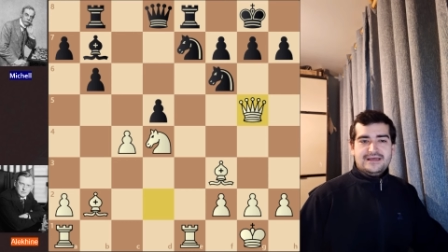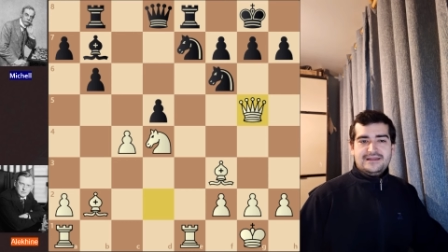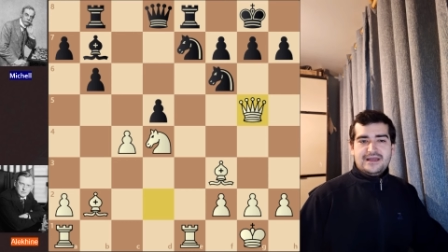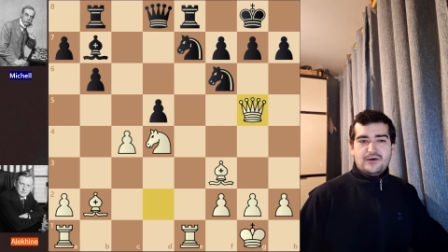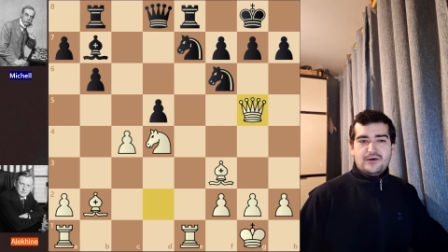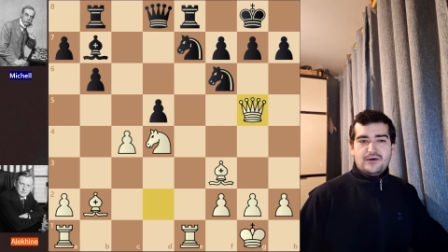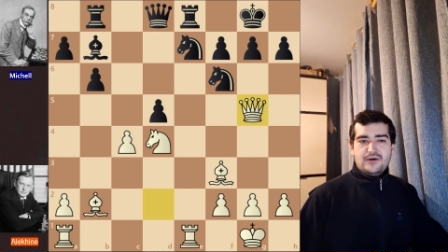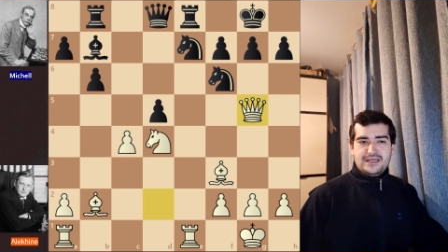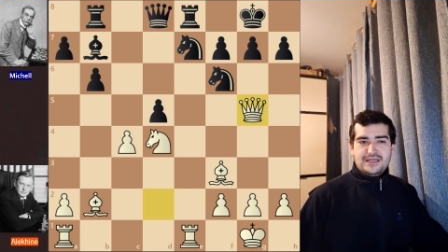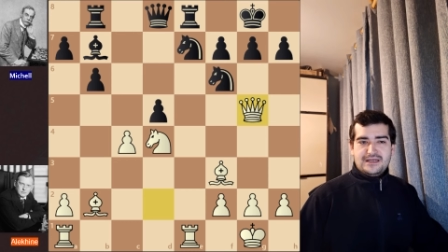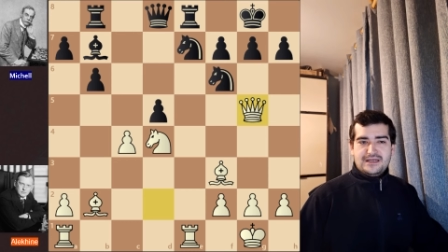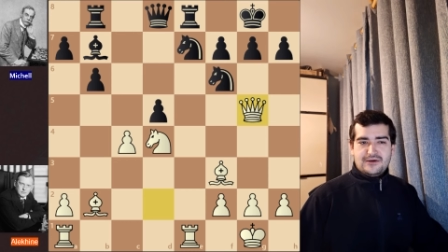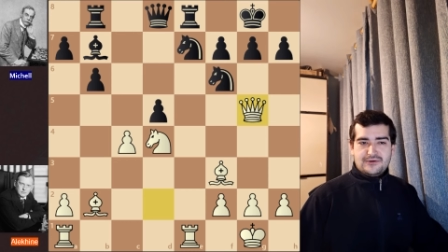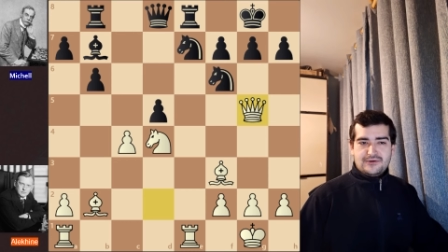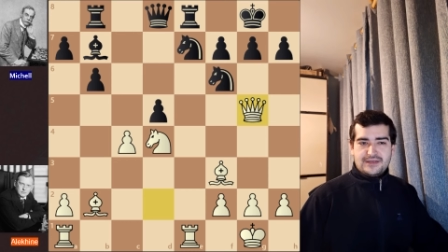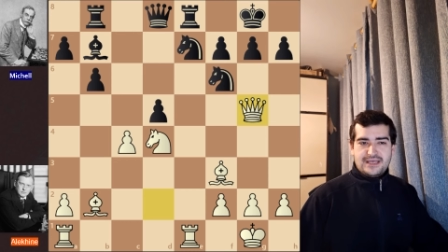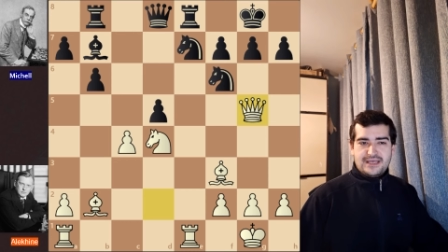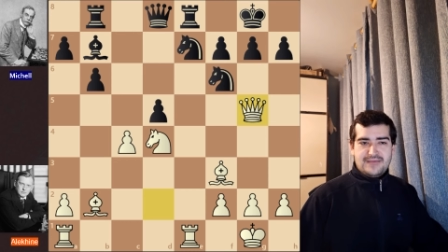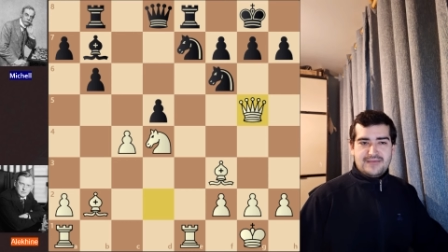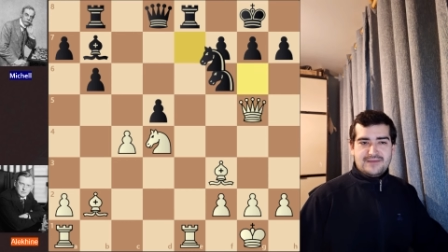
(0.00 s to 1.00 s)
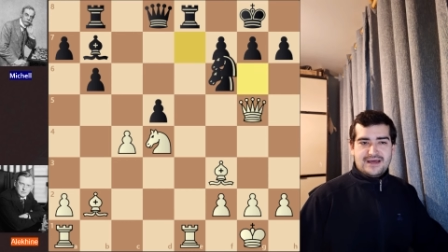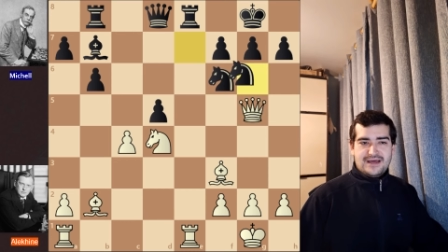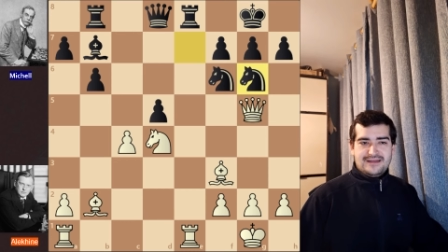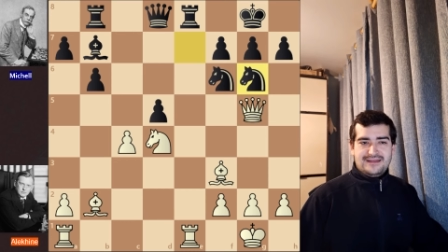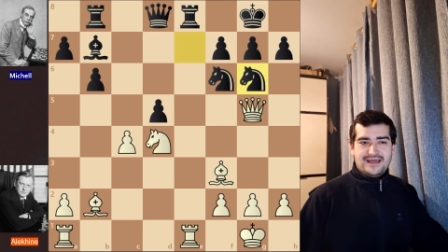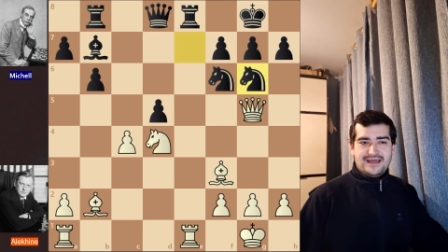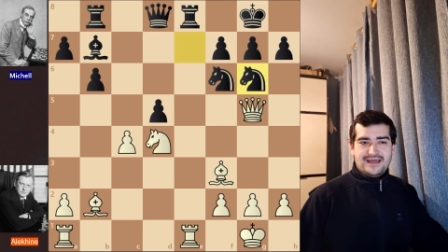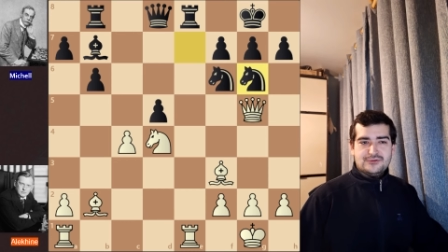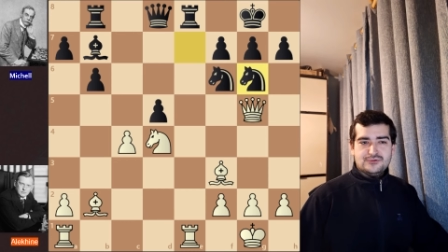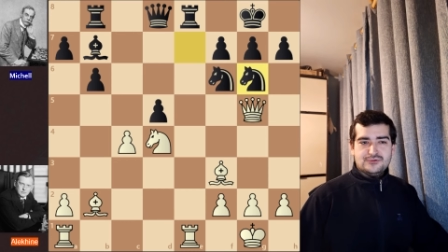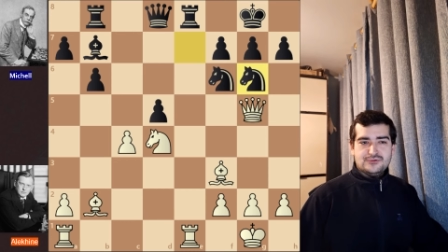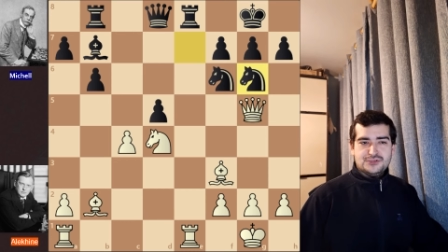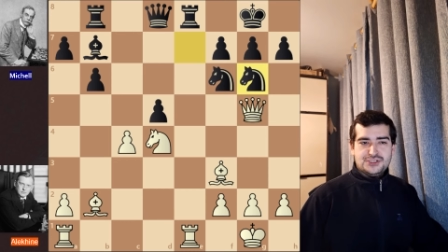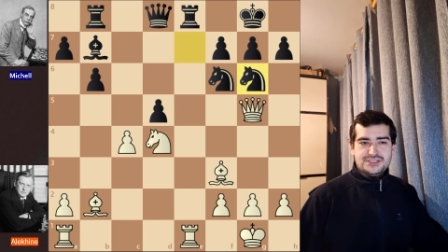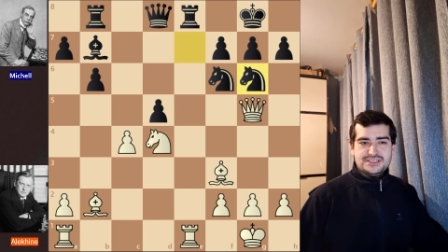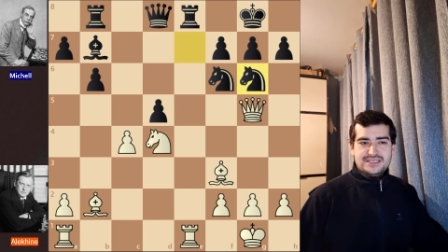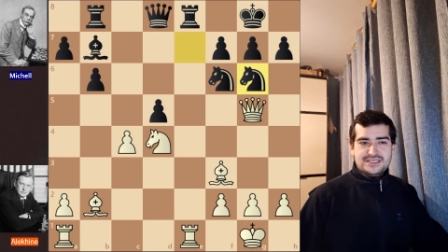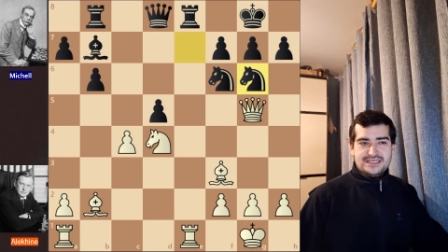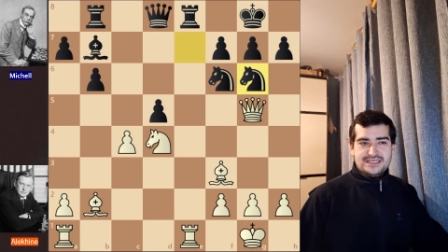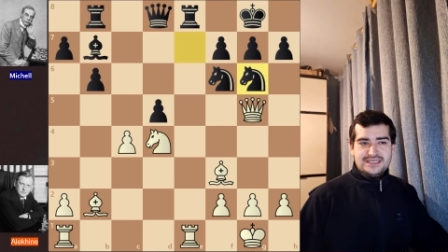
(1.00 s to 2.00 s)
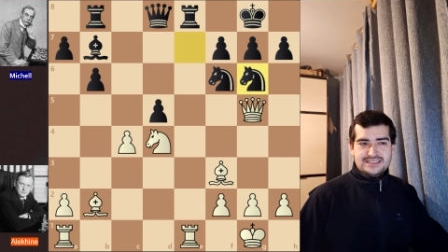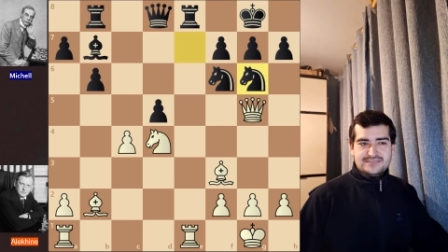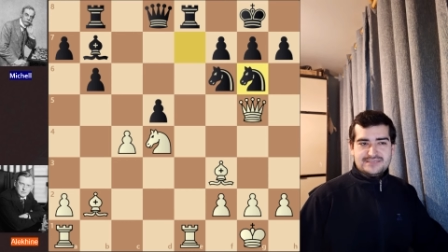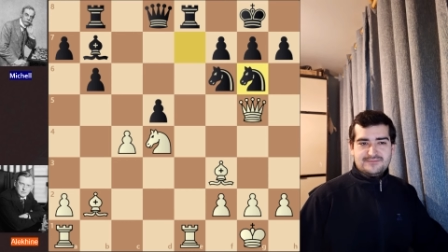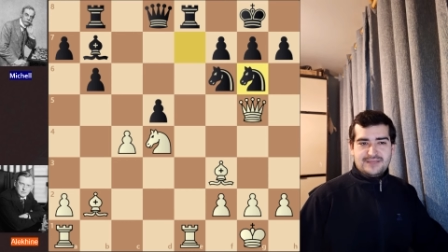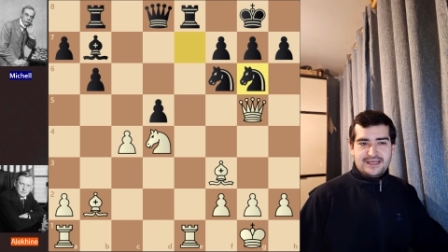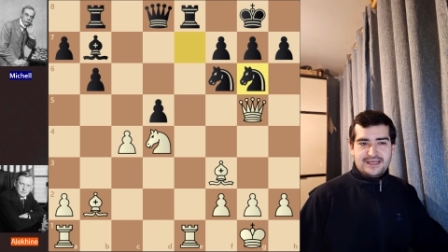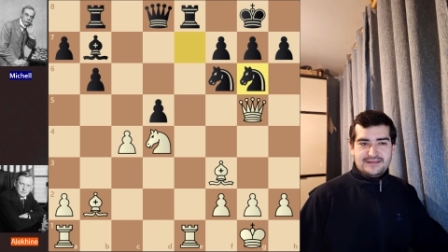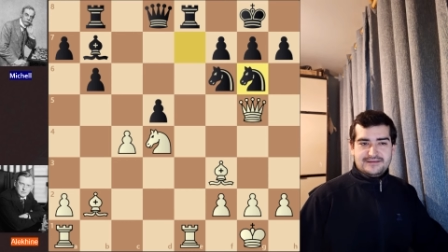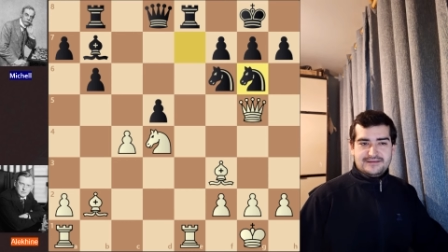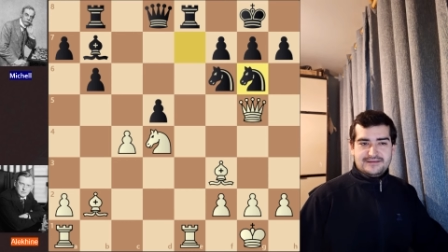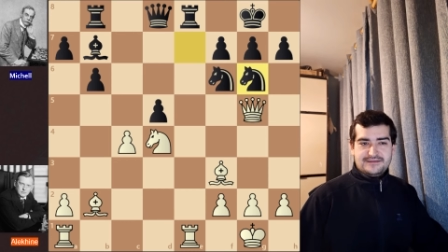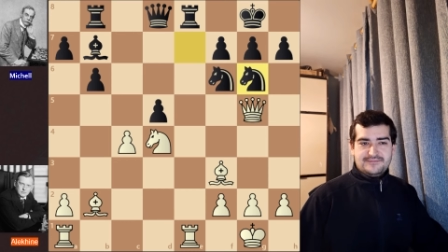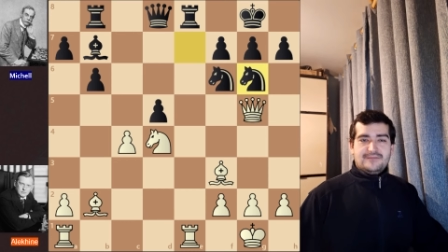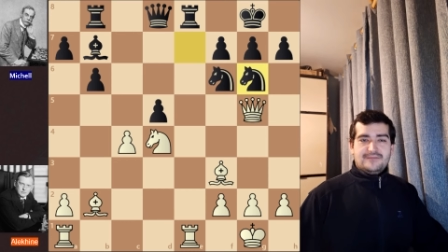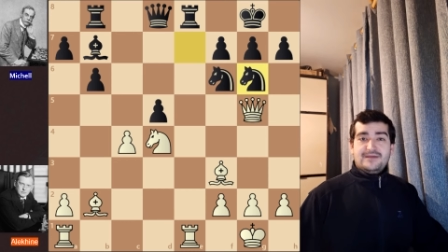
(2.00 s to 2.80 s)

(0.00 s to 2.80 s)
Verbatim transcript: Now in our game, knight to g6 is played.